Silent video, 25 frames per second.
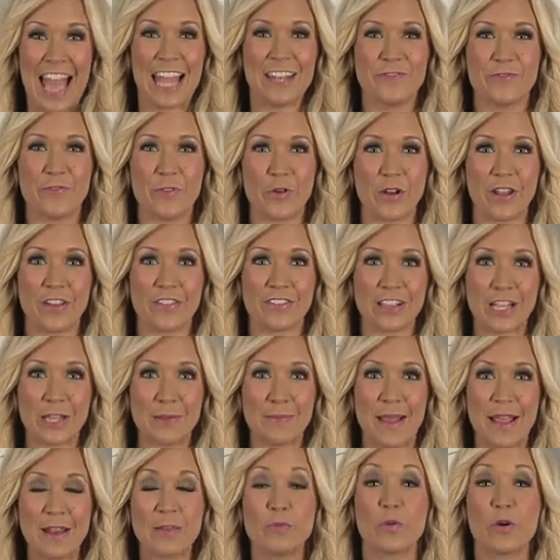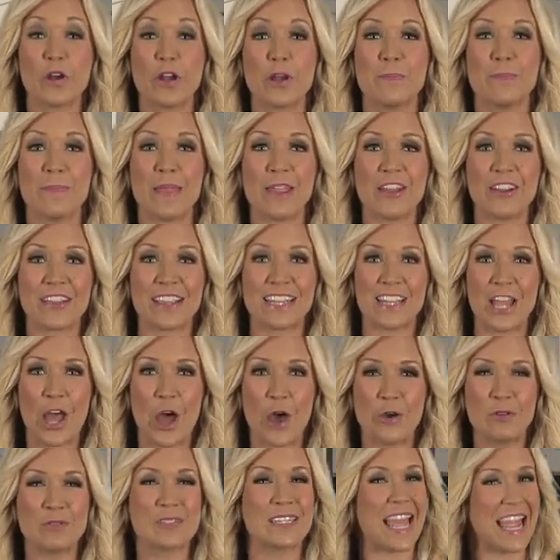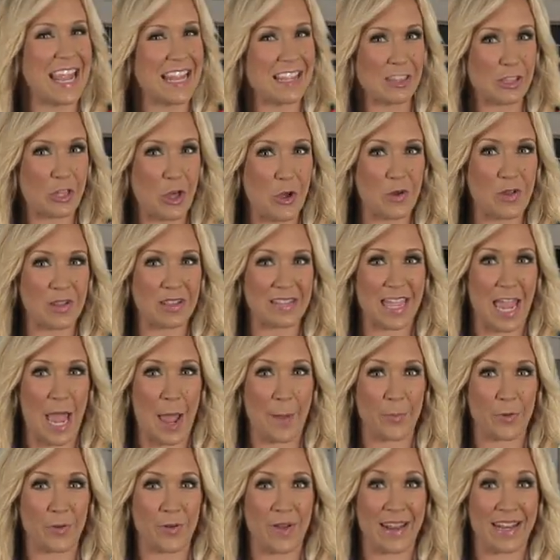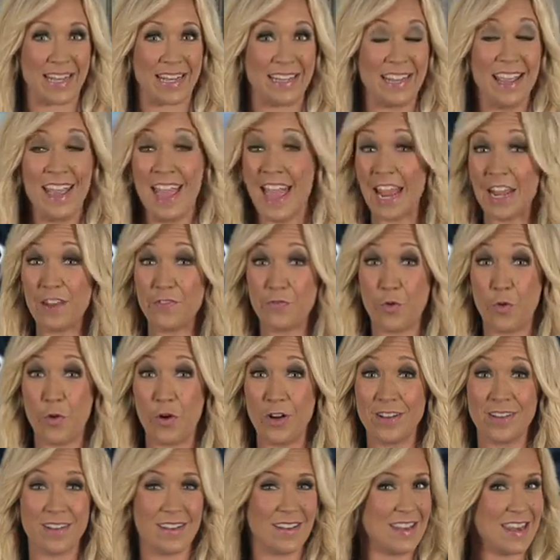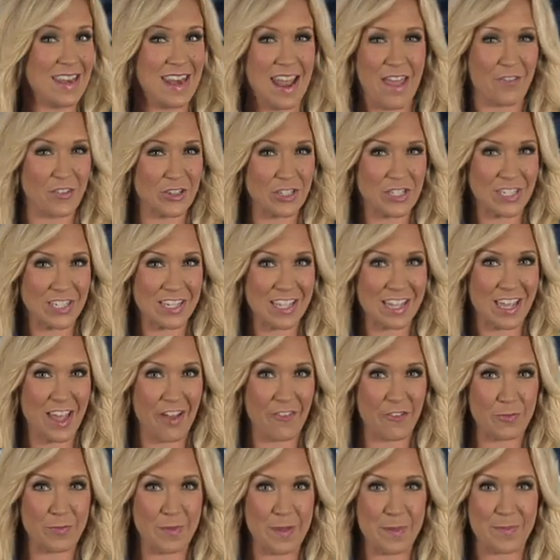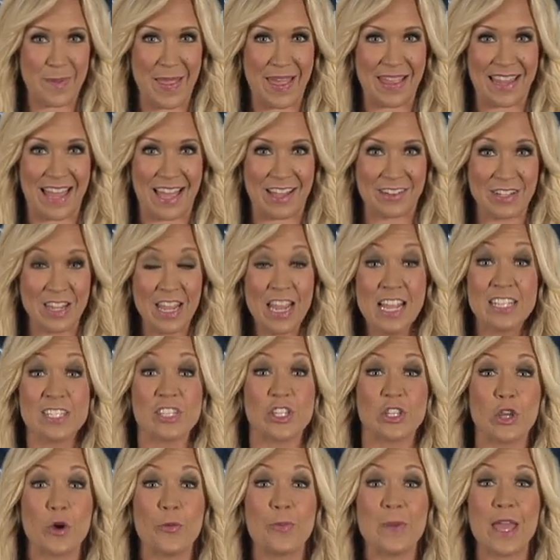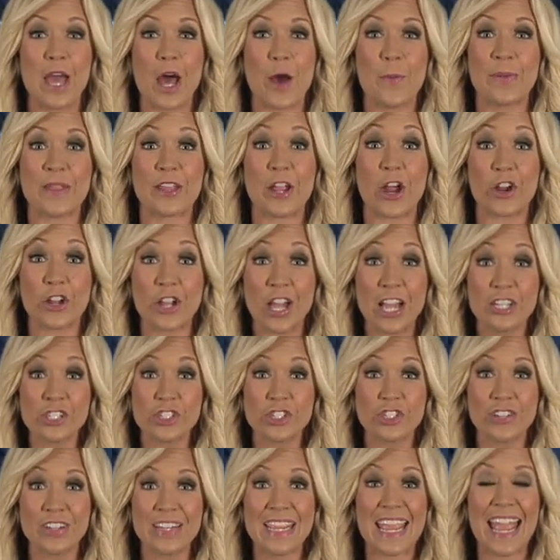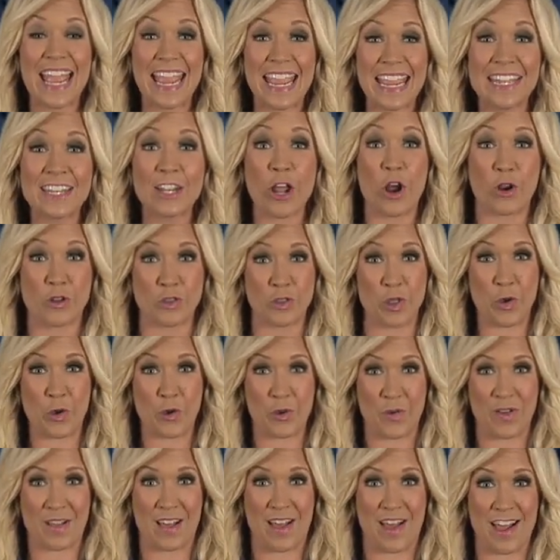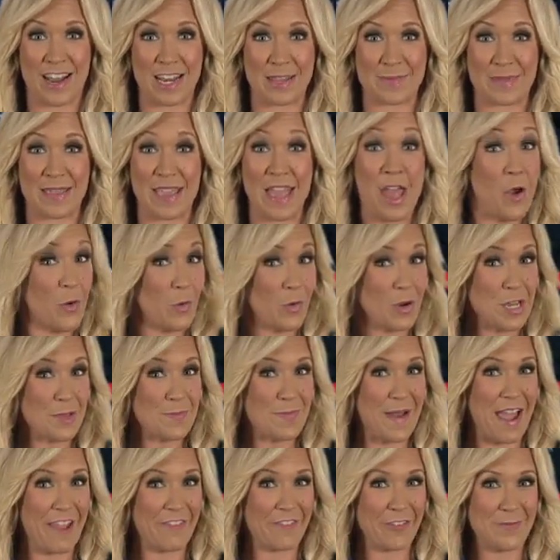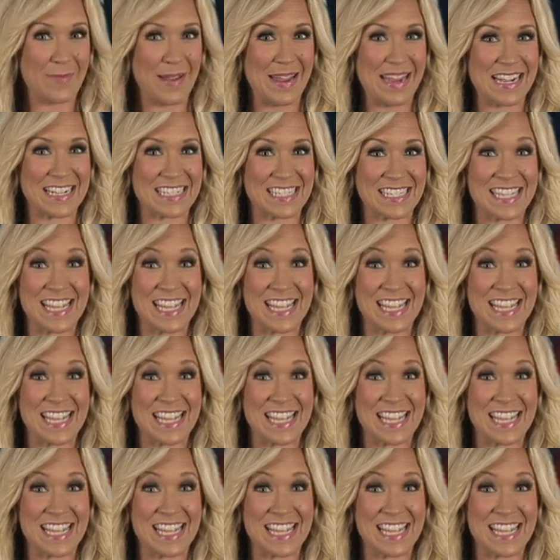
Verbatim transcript: At Ford of Clermont, we're American-owned and locally operated, and Ford never took a government bailout. So you'll be helping our country and our local economy when you buy from us.